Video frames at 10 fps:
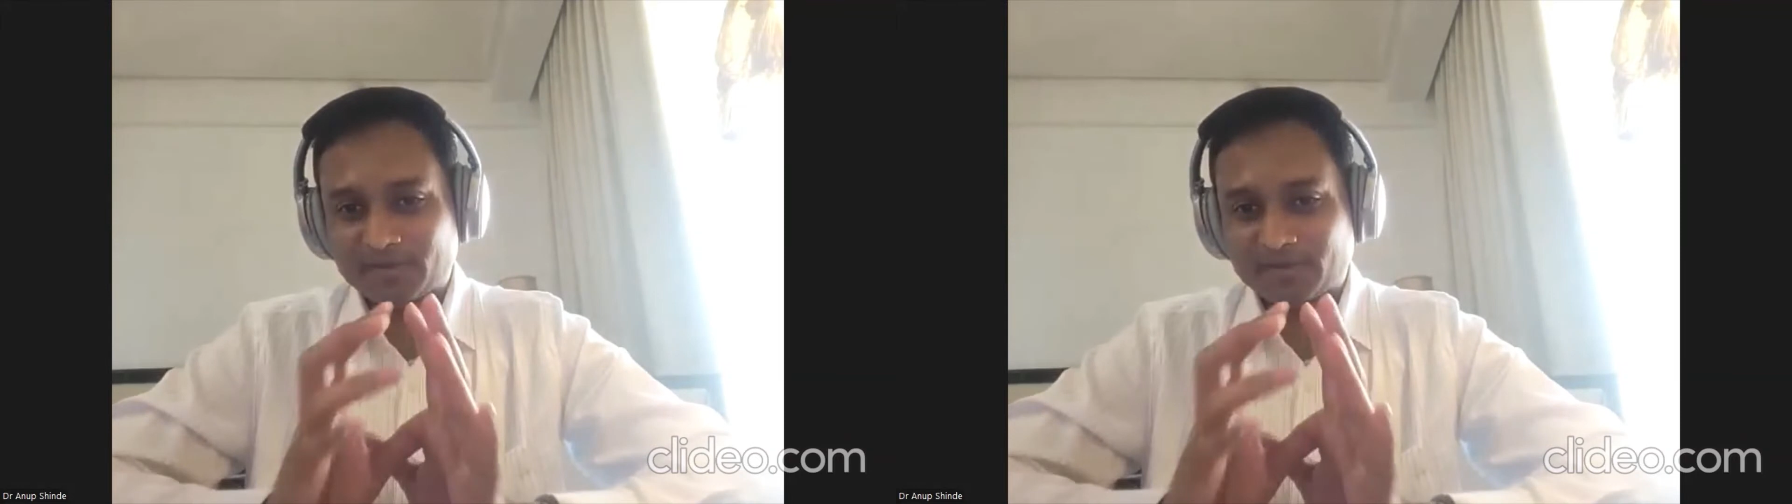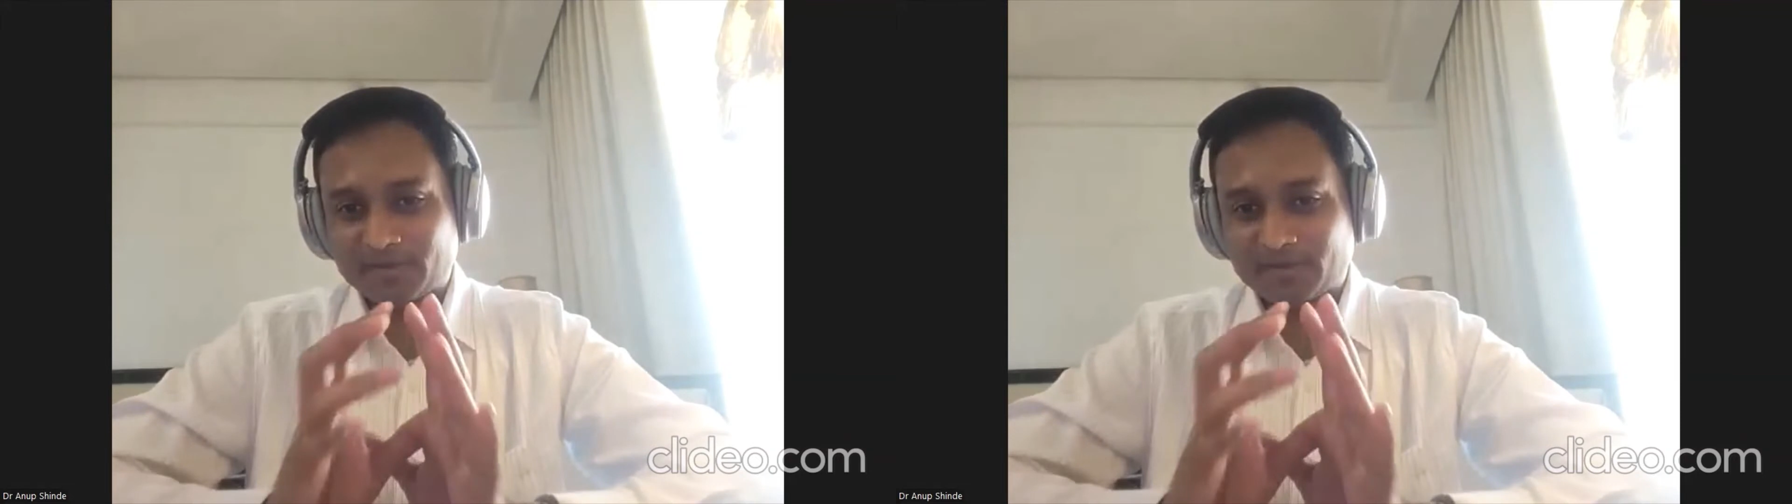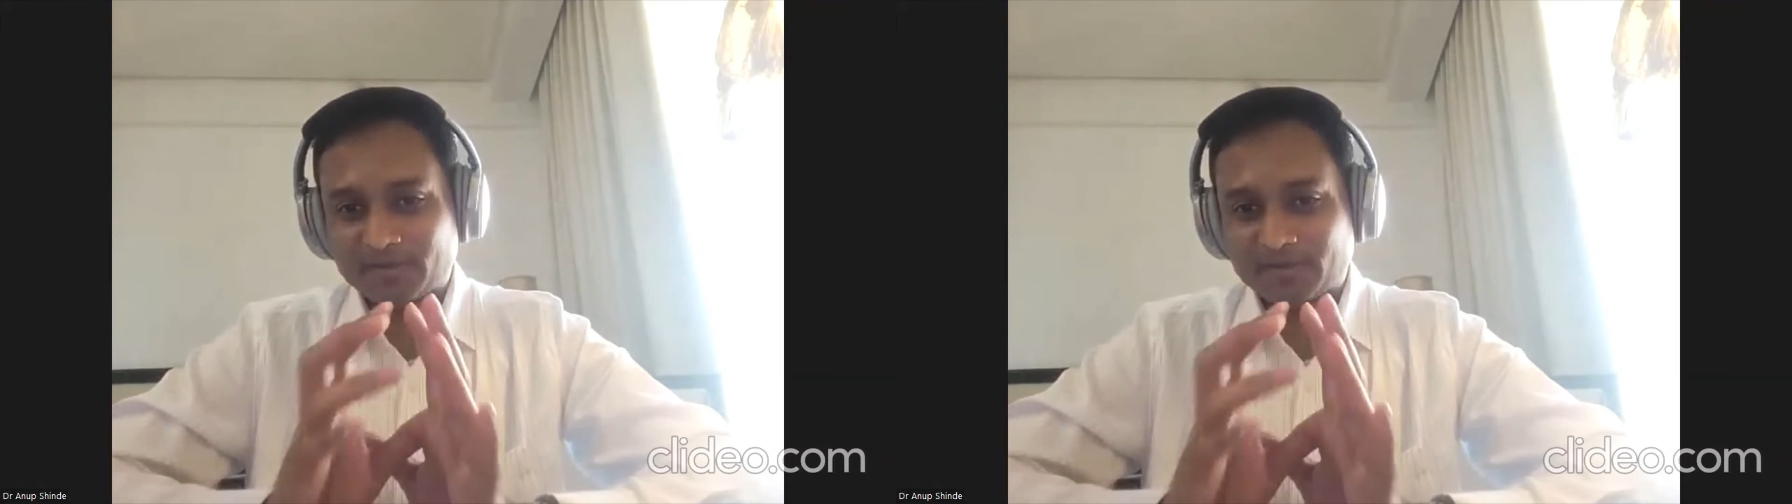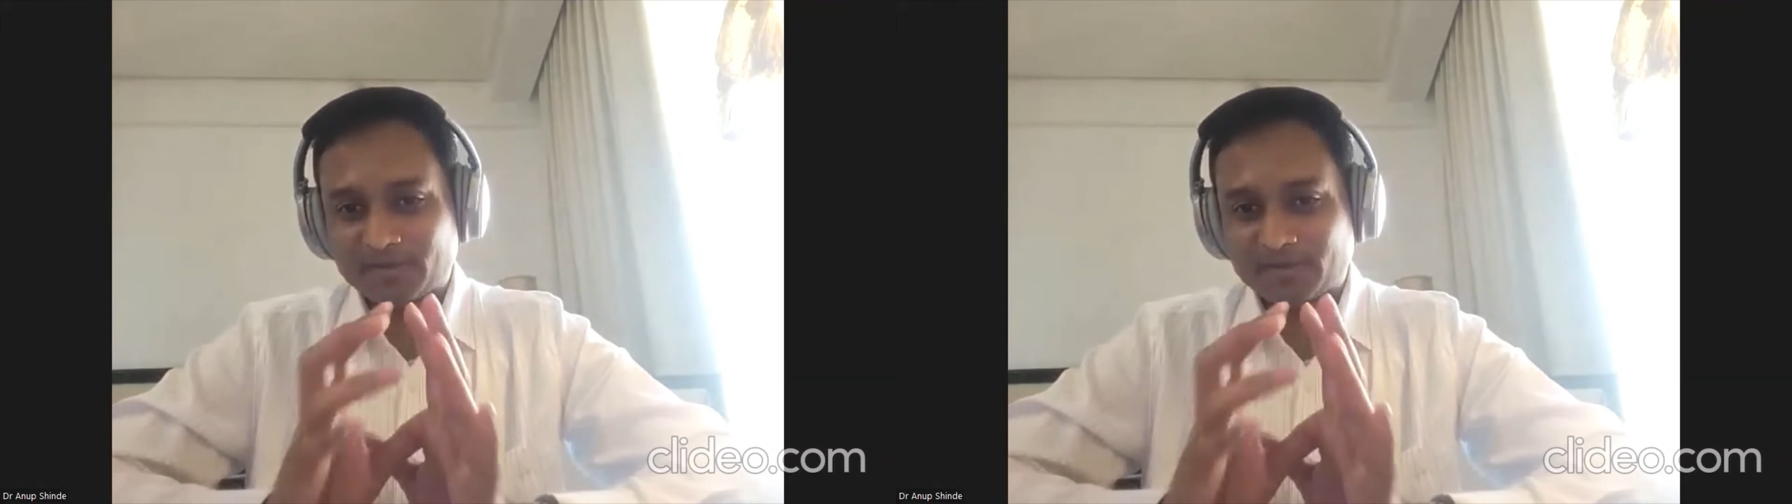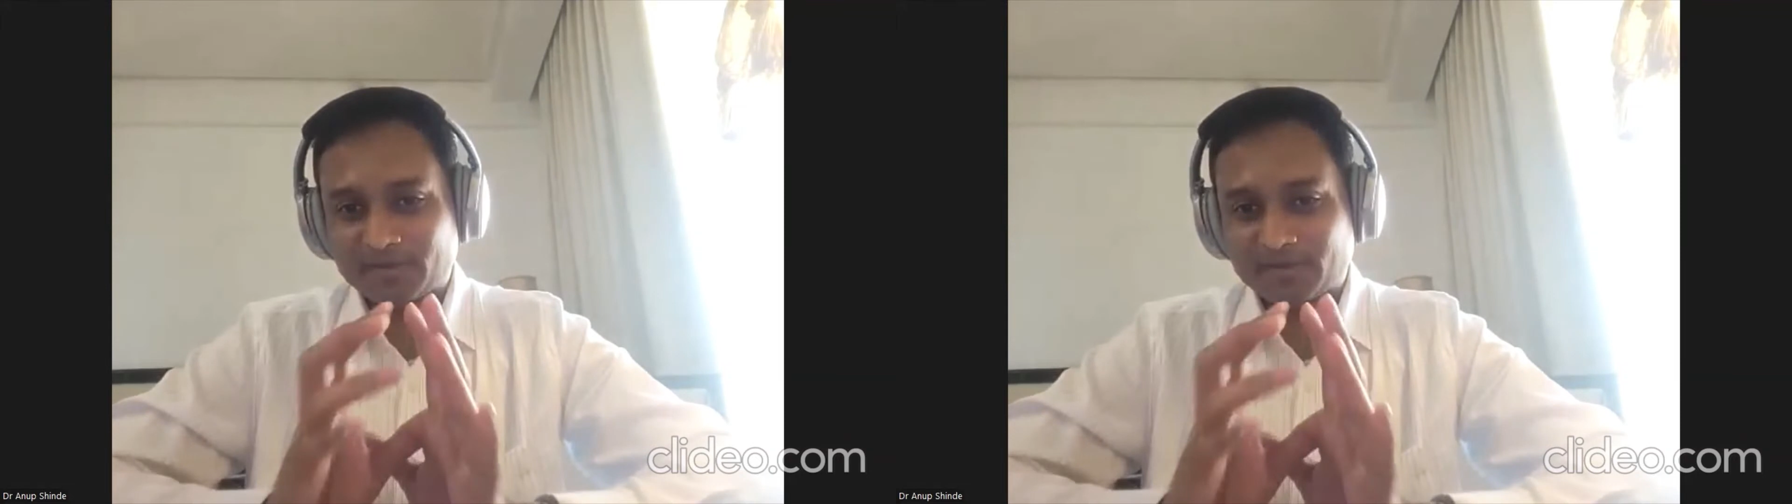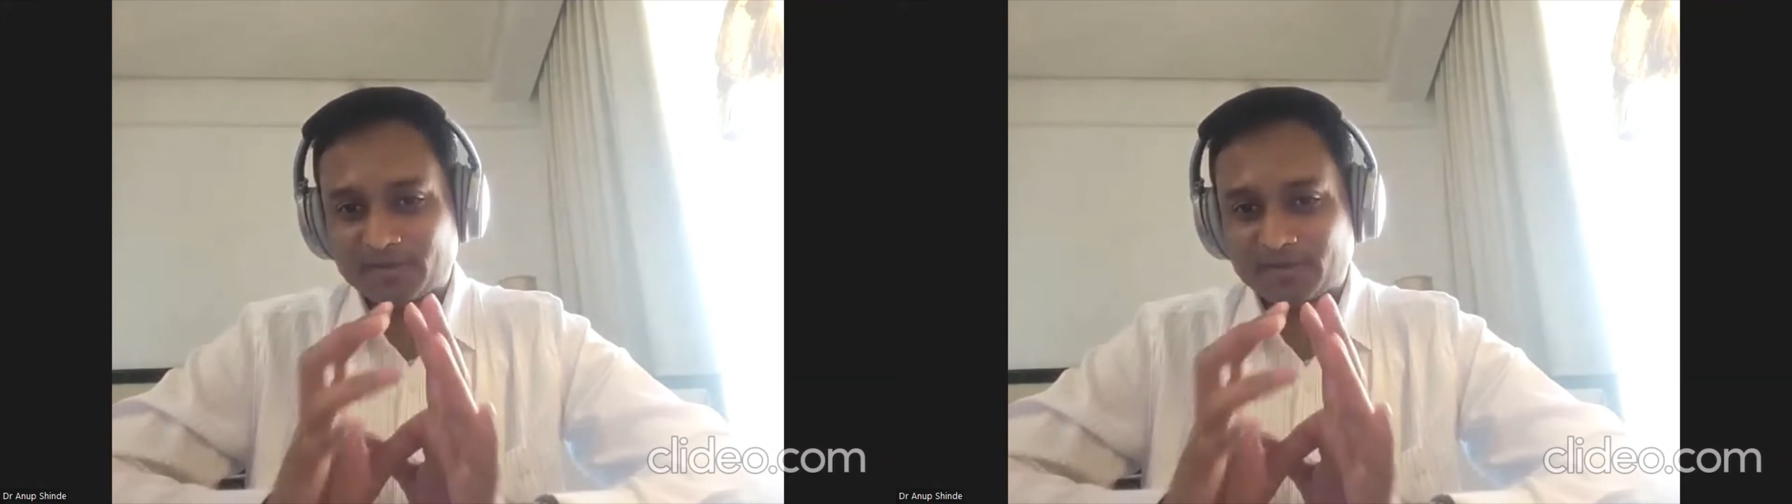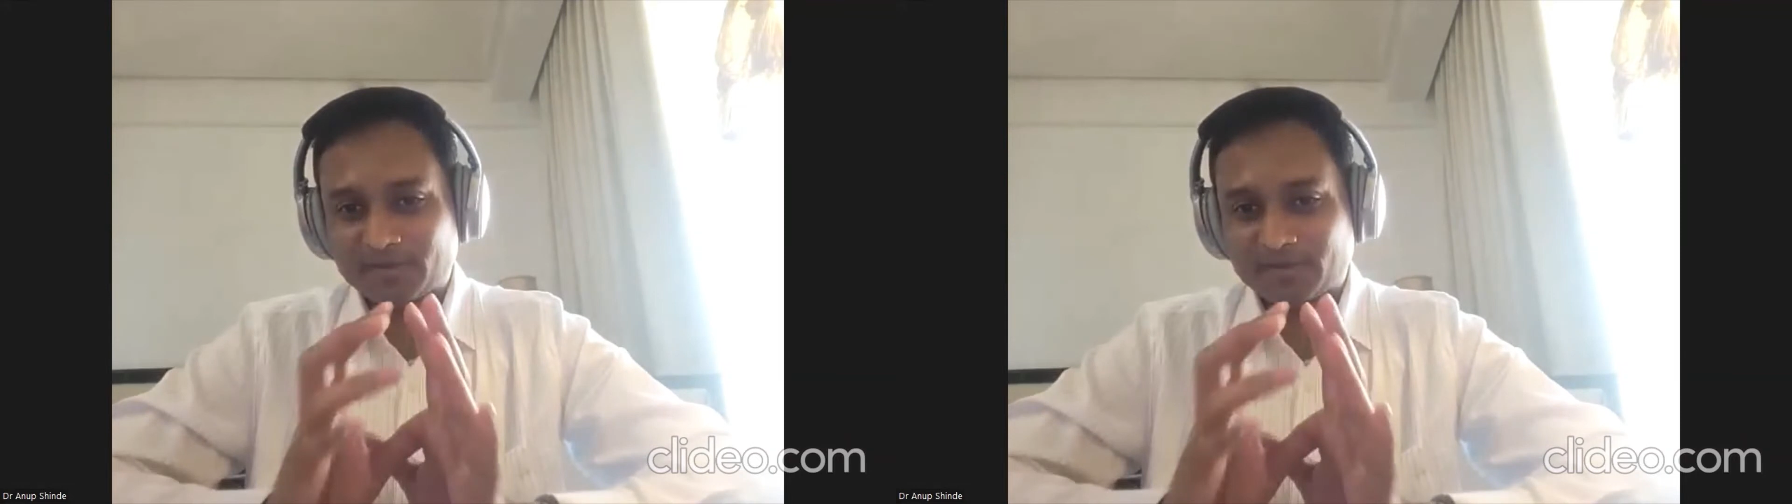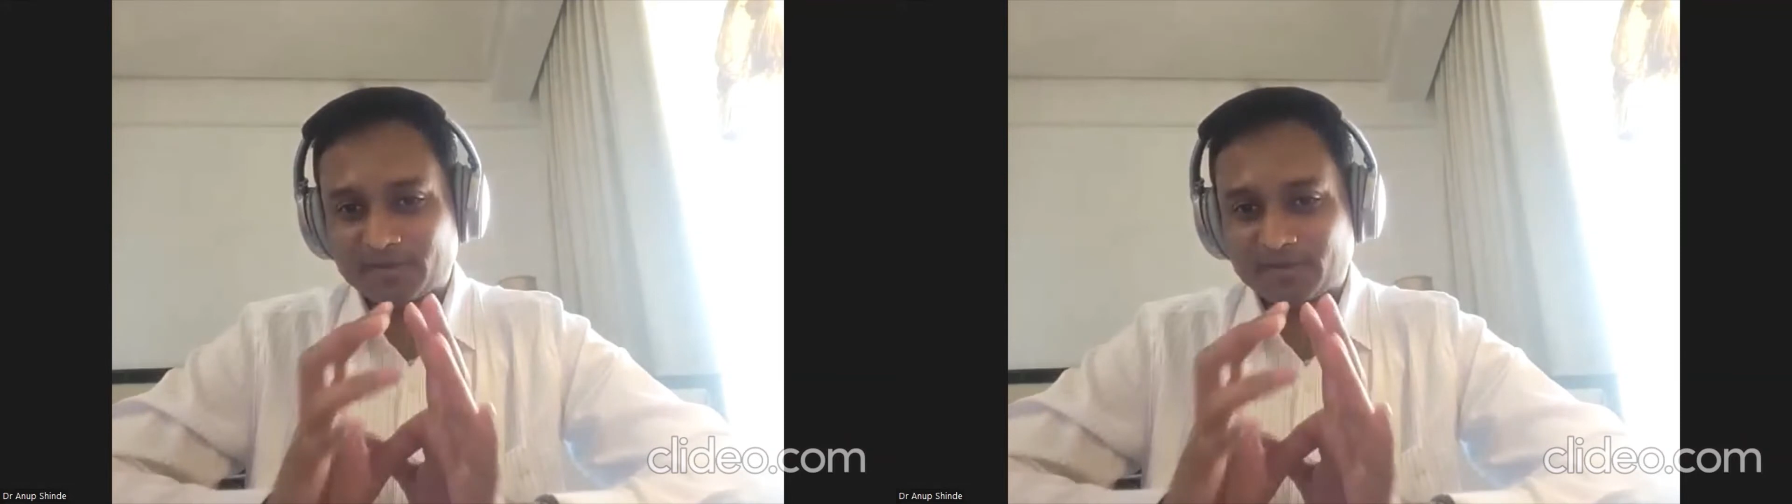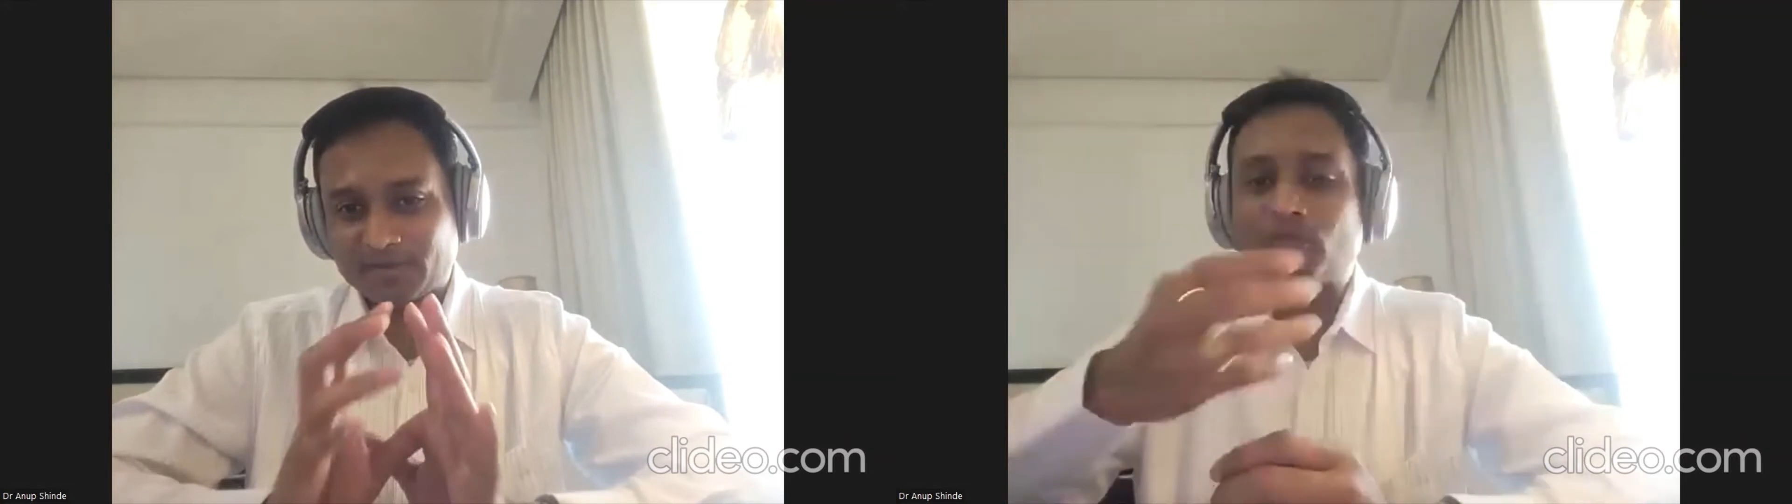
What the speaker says: Something making it,